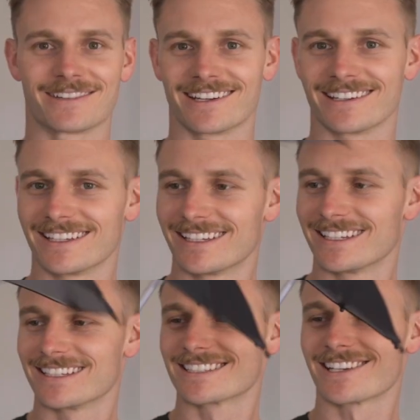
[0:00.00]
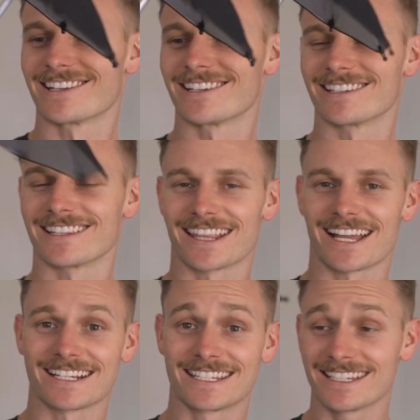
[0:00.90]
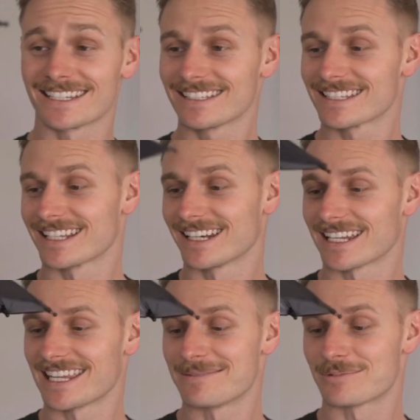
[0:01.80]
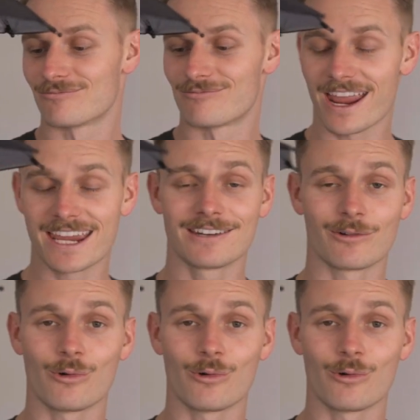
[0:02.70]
we go. So the idea is that it keeps rain